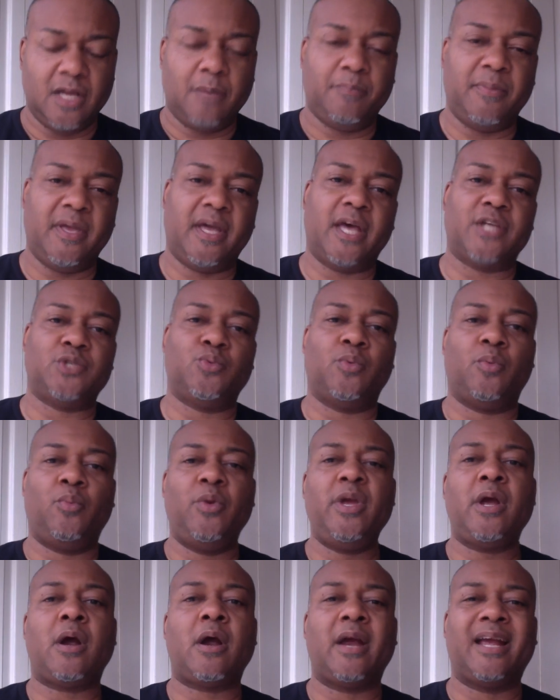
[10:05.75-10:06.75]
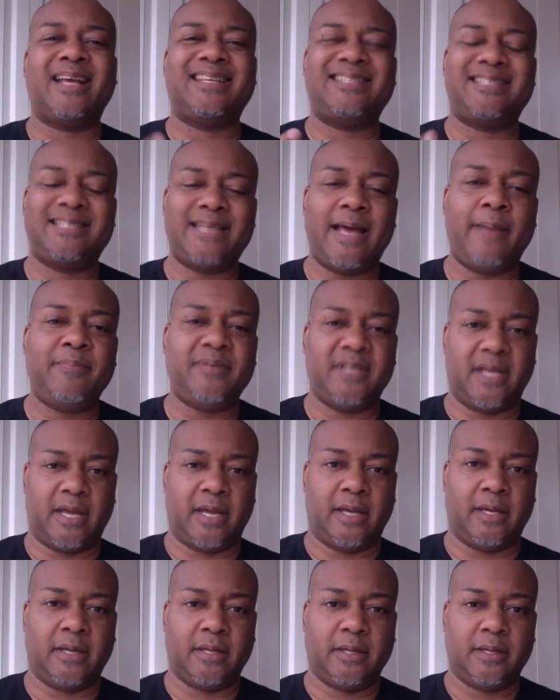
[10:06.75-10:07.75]
Because when we are
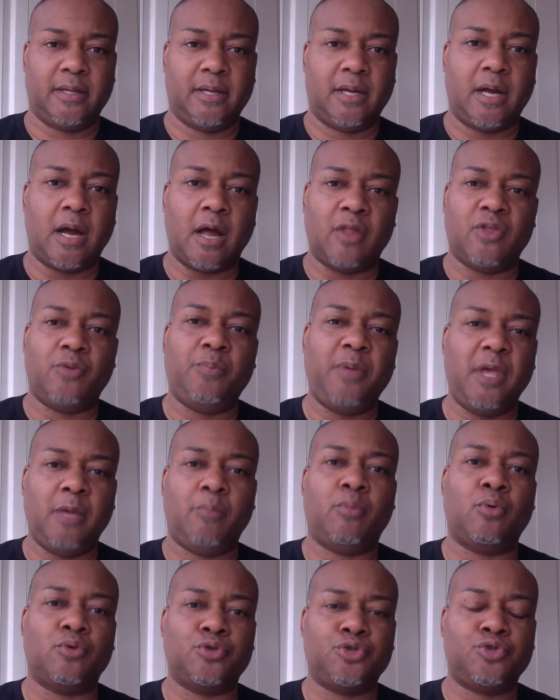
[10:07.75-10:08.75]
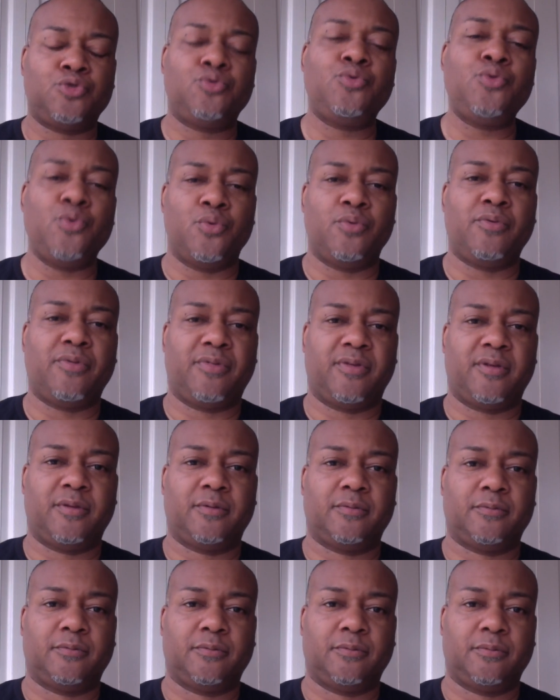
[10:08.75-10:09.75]
accepting other people's truth,
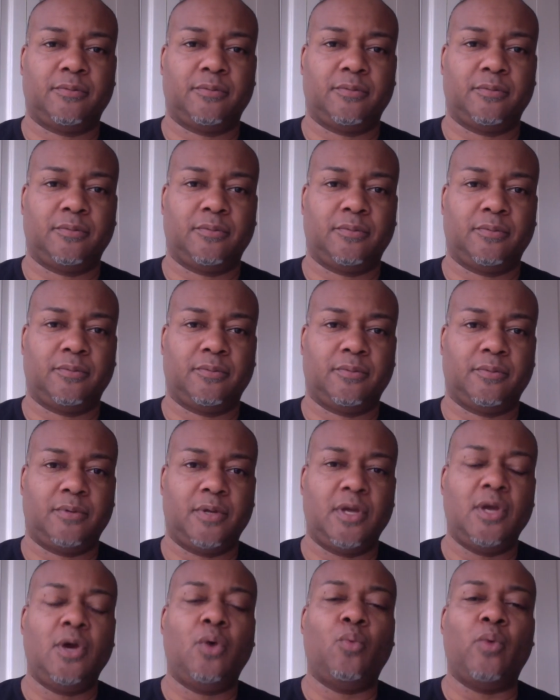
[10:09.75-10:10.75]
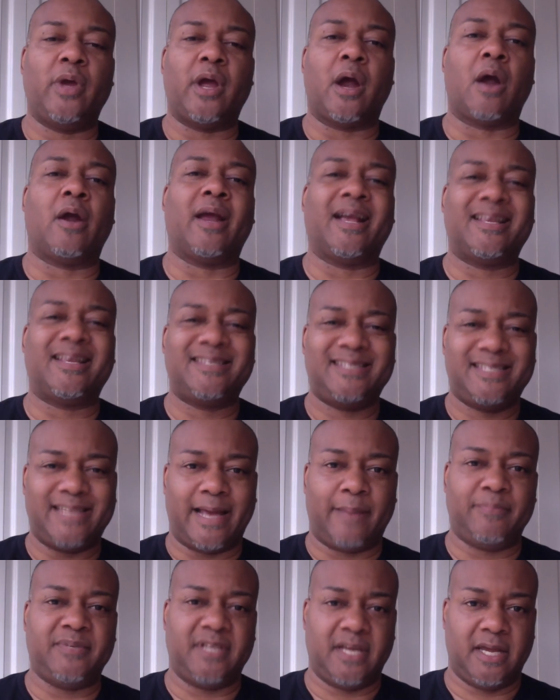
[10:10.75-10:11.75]
we are
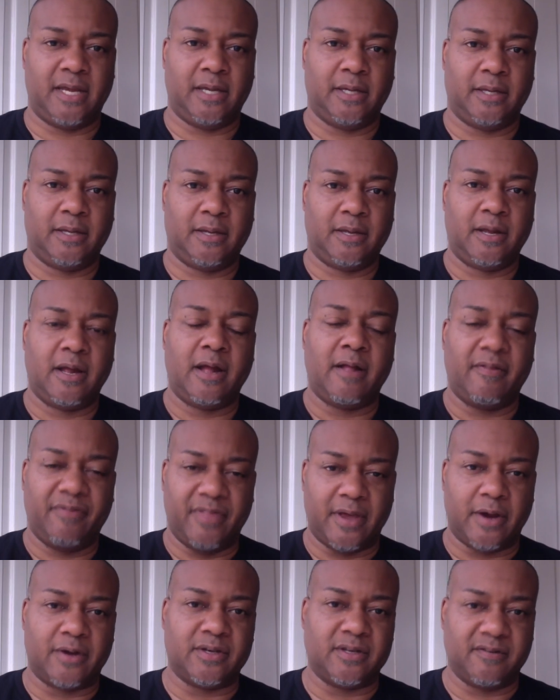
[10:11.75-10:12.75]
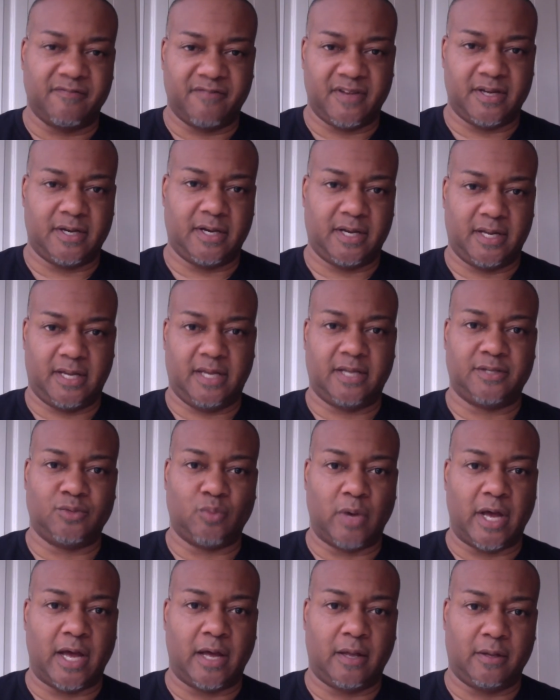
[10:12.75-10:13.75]
accepting their divinity as
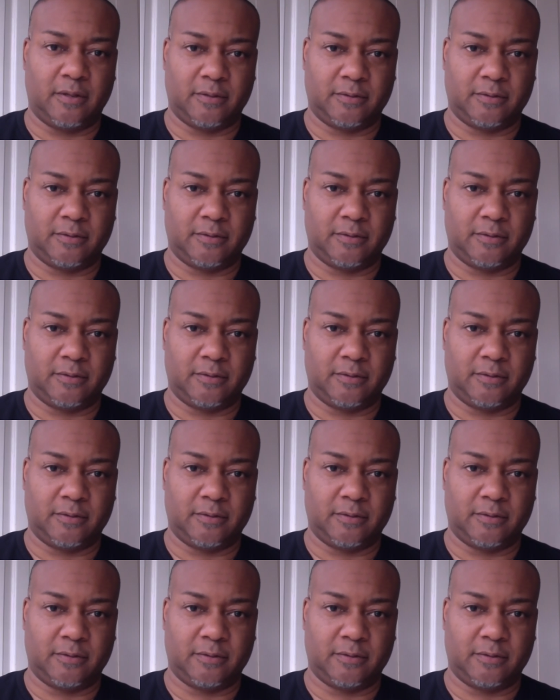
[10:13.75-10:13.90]
well.